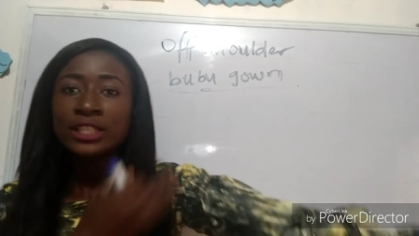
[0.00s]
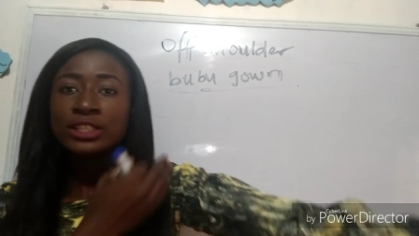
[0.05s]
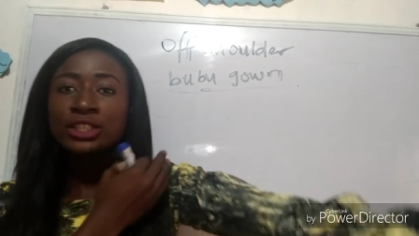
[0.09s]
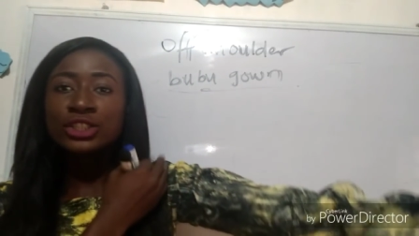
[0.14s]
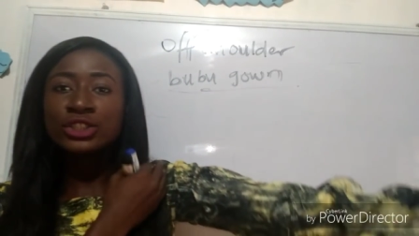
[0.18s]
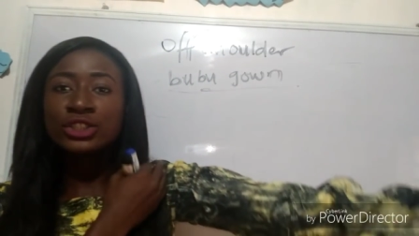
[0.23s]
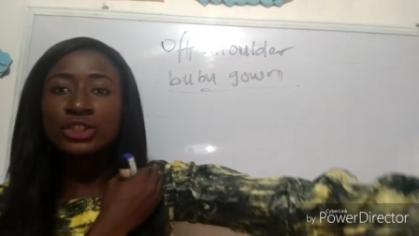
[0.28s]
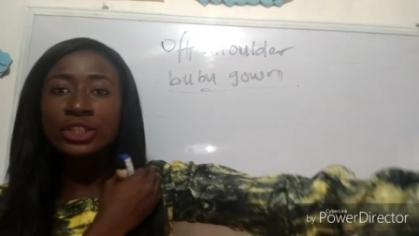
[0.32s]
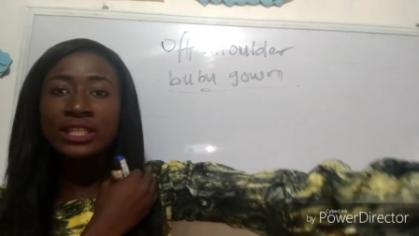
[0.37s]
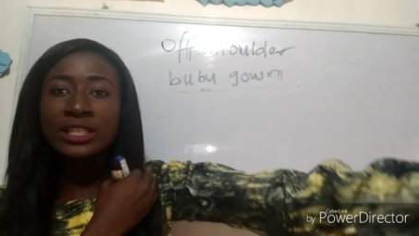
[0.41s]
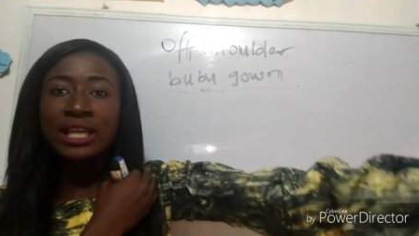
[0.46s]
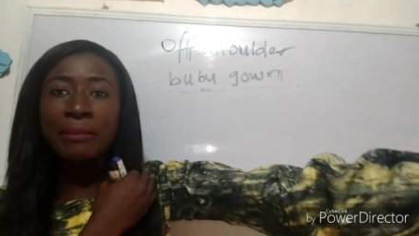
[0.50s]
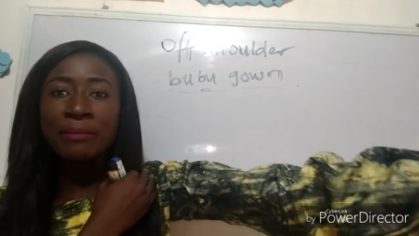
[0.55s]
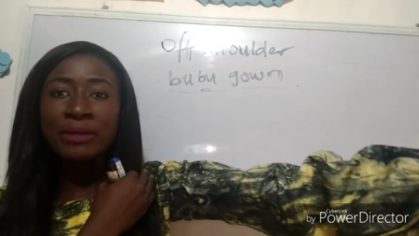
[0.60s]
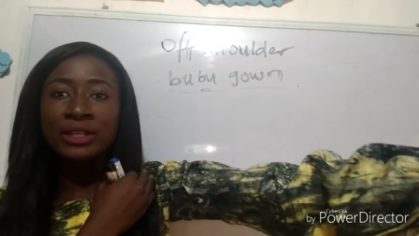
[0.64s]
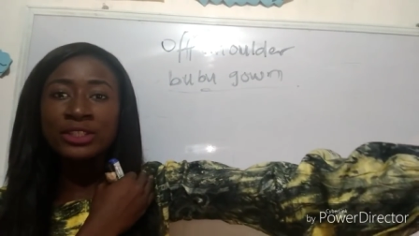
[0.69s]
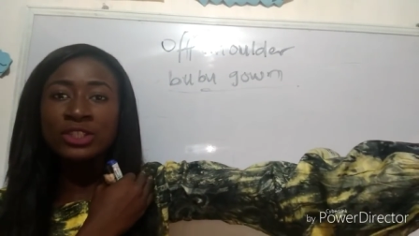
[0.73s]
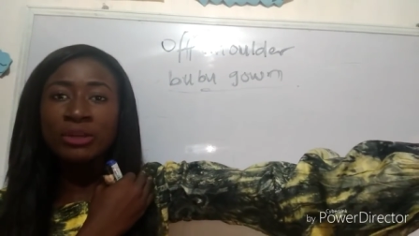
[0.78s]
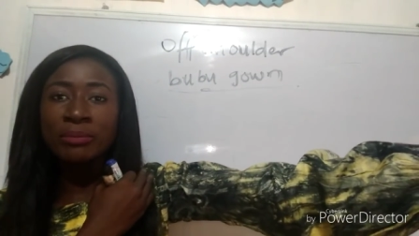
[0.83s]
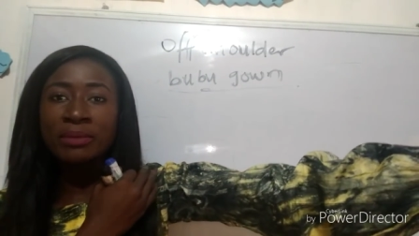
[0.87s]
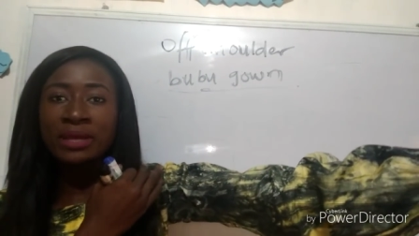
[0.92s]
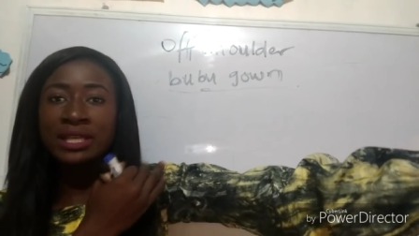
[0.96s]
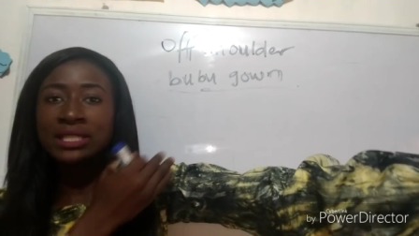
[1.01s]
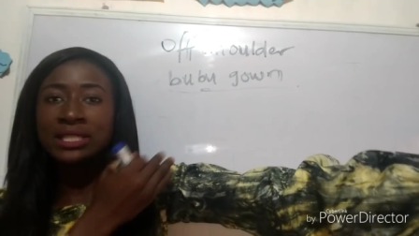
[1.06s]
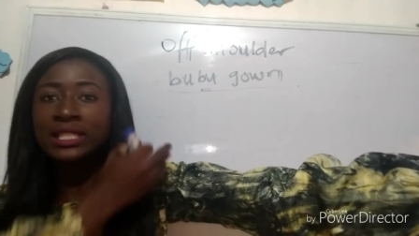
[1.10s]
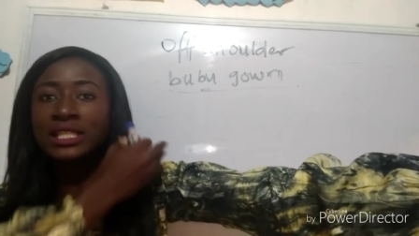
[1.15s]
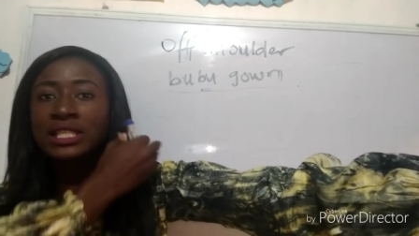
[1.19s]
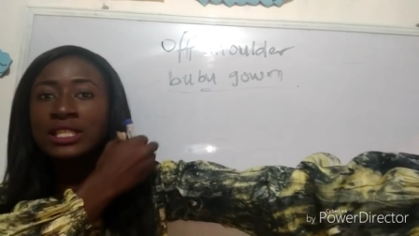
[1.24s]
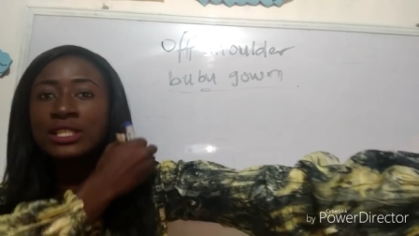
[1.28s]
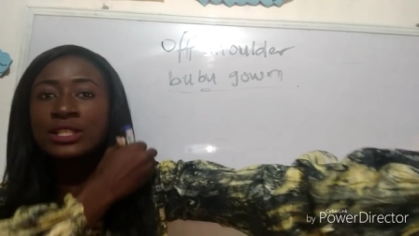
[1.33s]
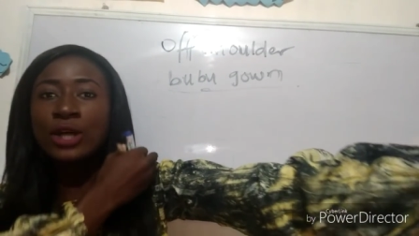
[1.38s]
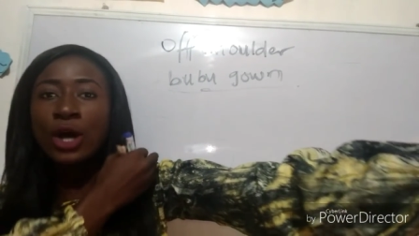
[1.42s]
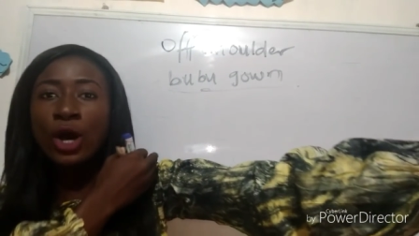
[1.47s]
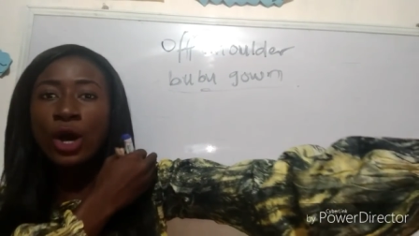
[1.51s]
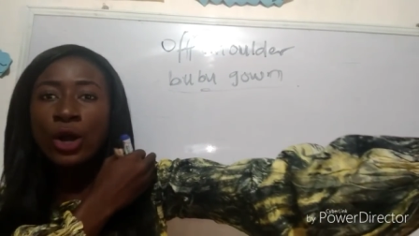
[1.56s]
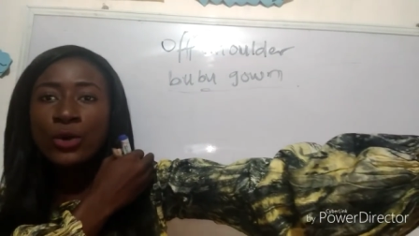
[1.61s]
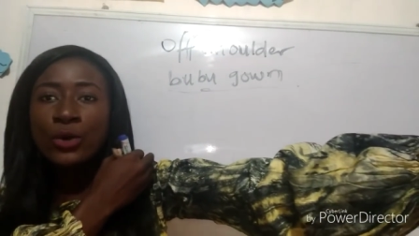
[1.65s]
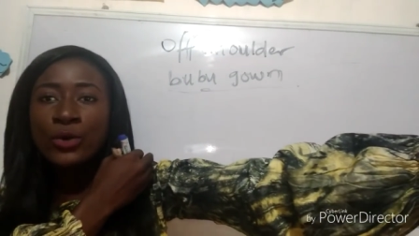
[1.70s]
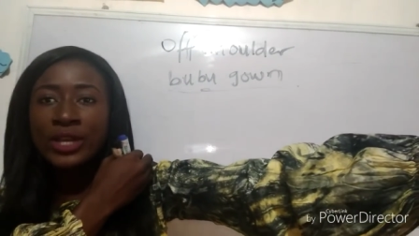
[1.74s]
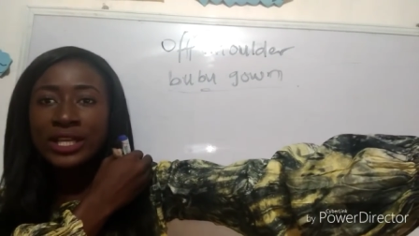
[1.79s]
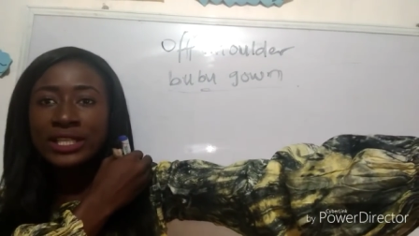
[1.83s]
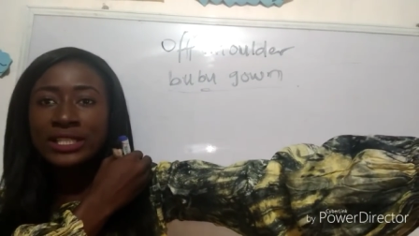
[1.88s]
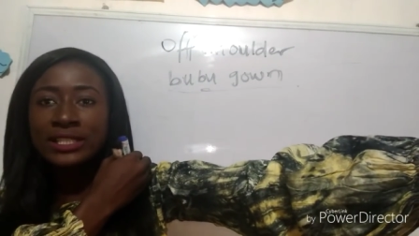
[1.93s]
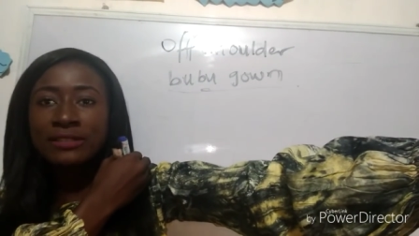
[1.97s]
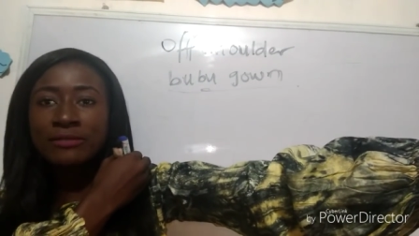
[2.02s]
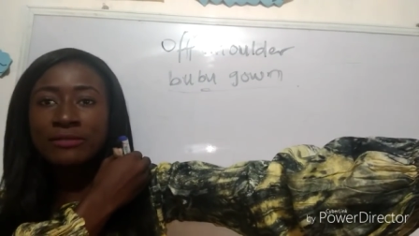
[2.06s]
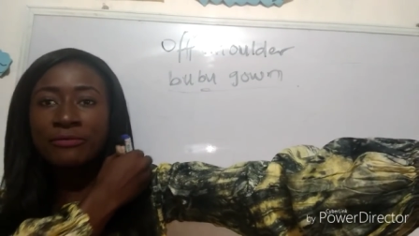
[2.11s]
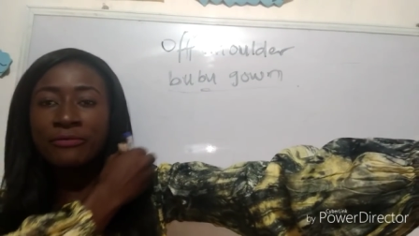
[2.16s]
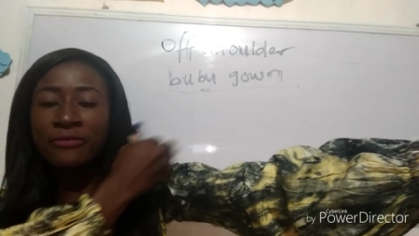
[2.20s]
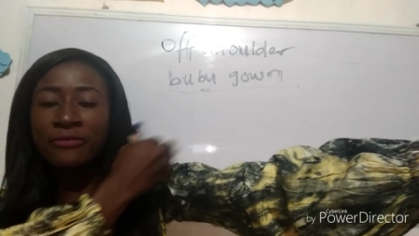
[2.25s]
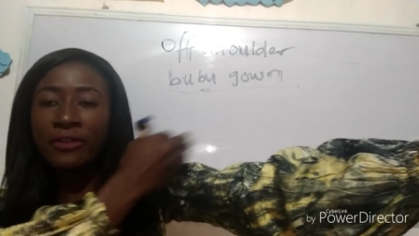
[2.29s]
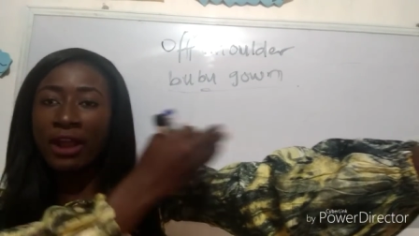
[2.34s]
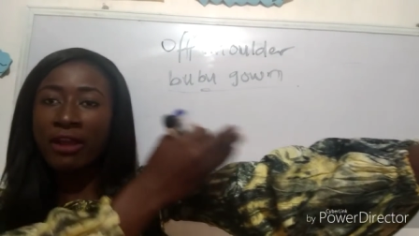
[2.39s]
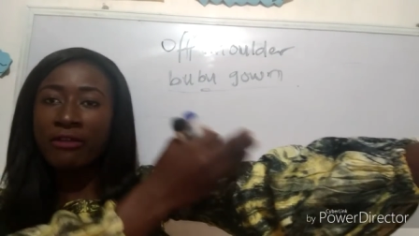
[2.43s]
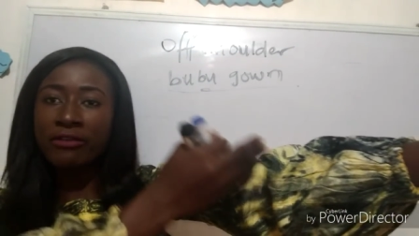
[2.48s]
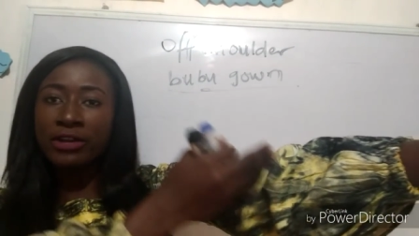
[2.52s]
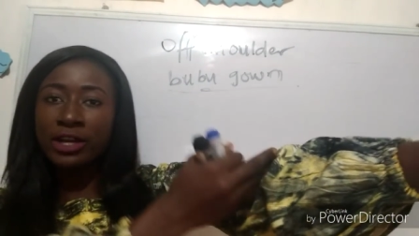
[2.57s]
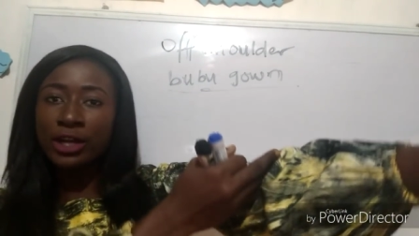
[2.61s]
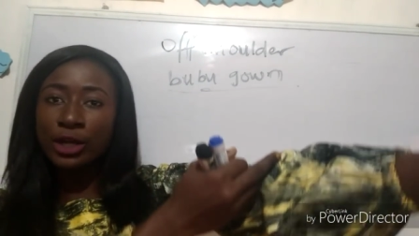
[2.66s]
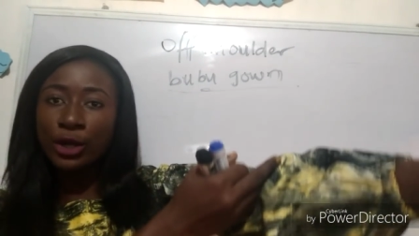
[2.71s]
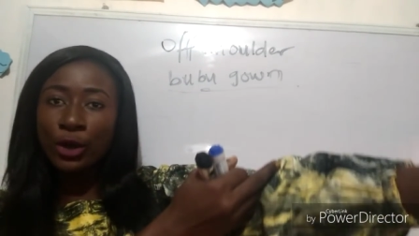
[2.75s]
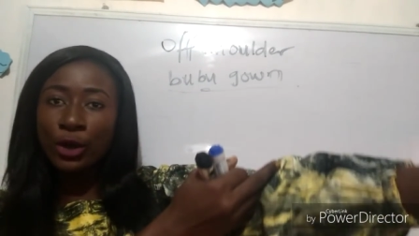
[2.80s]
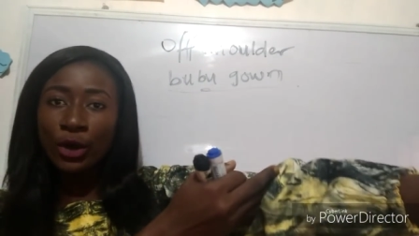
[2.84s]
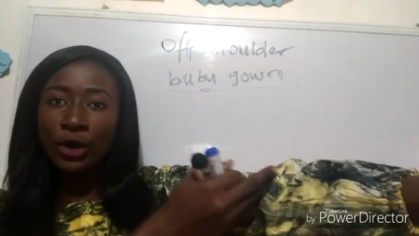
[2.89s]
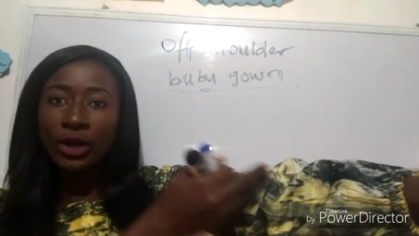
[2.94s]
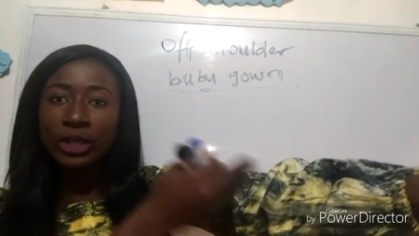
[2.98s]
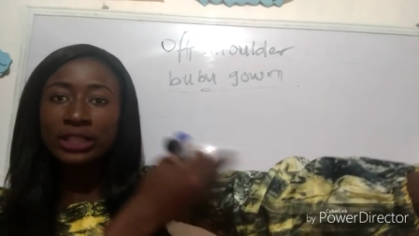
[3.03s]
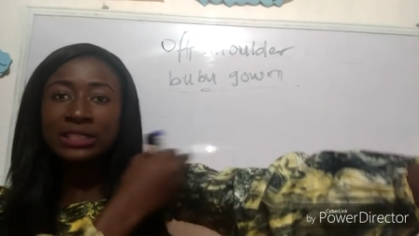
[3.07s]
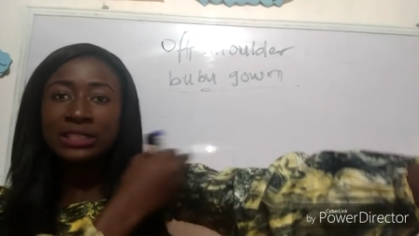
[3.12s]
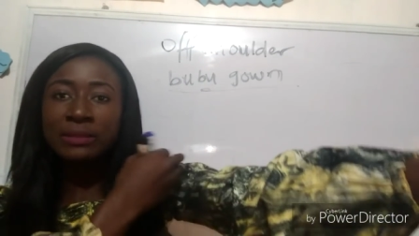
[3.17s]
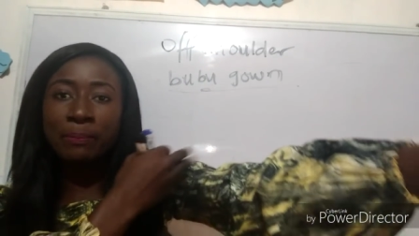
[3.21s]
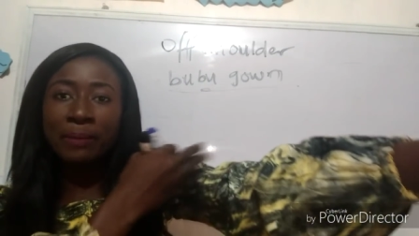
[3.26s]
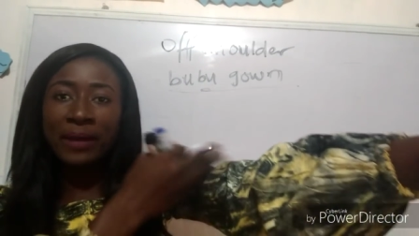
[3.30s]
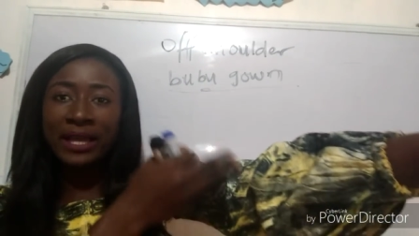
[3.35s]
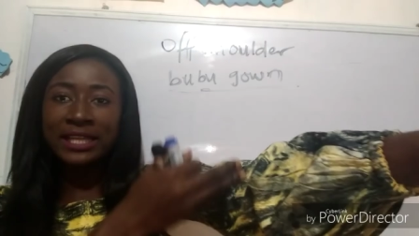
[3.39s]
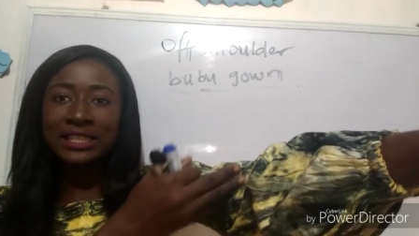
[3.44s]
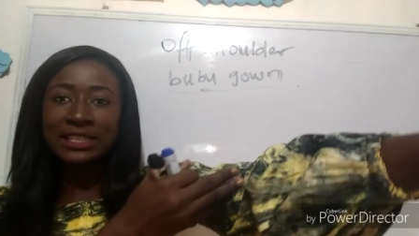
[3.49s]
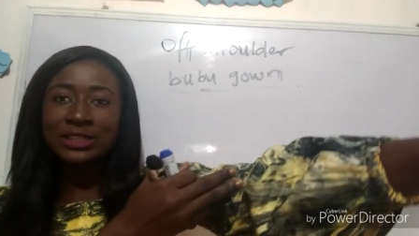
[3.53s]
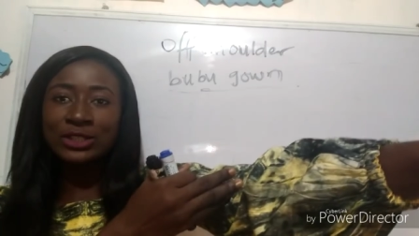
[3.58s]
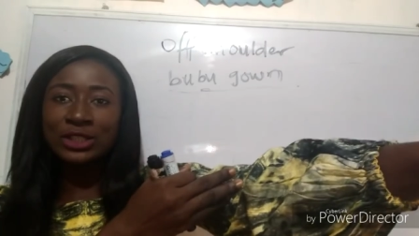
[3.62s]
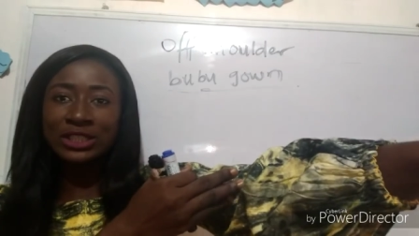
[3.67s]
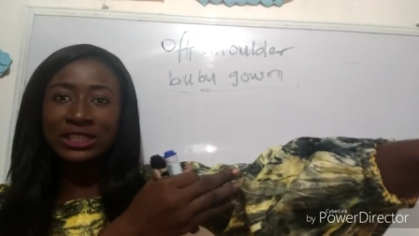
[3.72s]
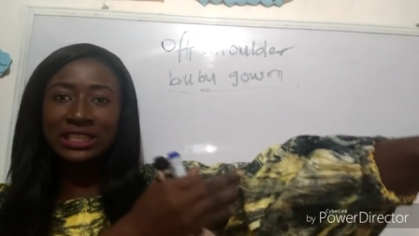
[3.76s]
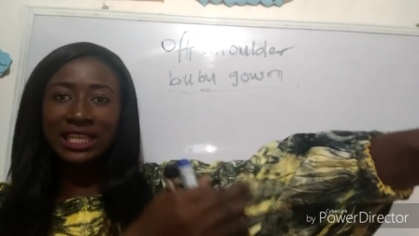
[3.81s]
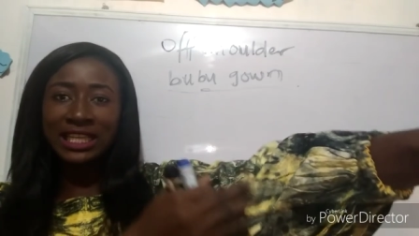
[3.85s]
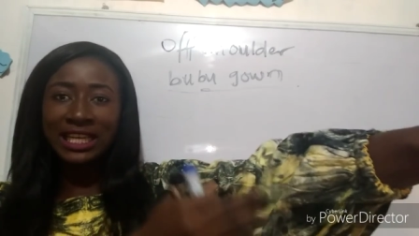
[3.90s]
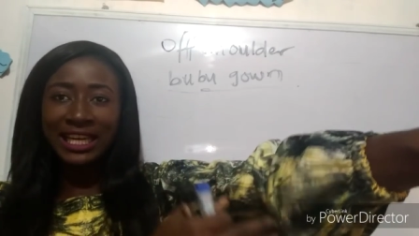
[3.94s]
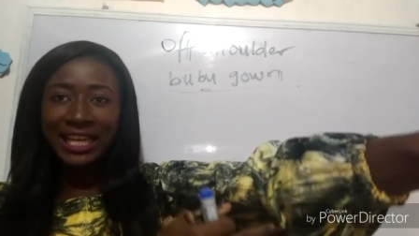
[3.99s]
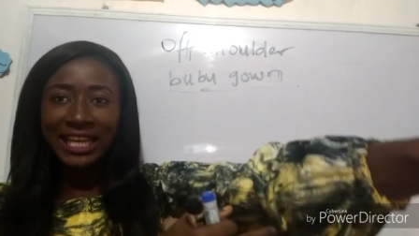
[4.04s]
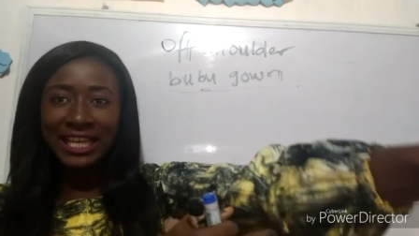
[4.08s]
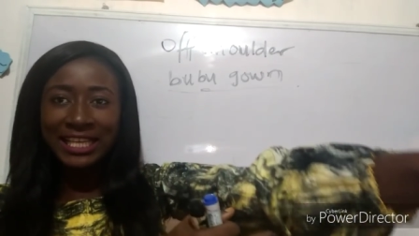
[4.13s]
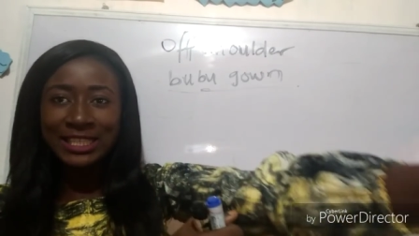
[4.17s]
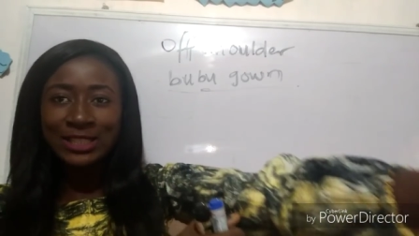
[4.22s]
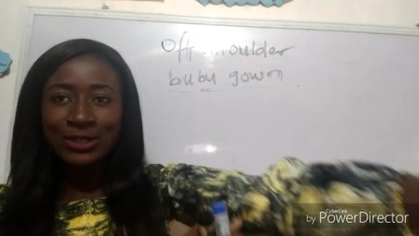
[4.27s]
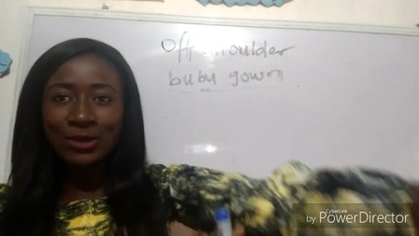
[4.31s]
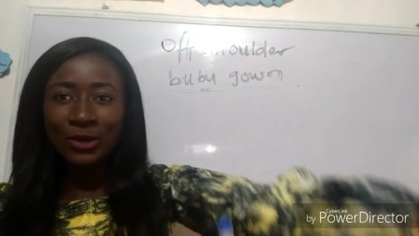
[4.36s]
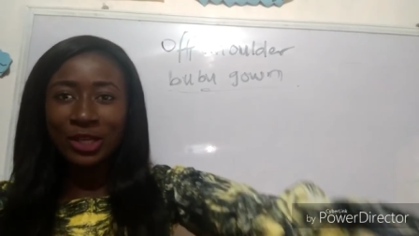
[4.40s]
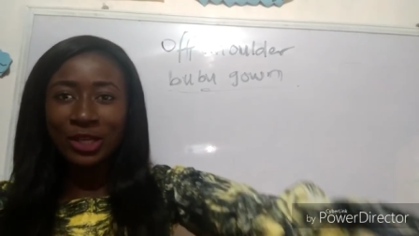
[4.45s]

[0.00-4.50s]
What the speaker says: the shoulder measurement is always very long depending on the length.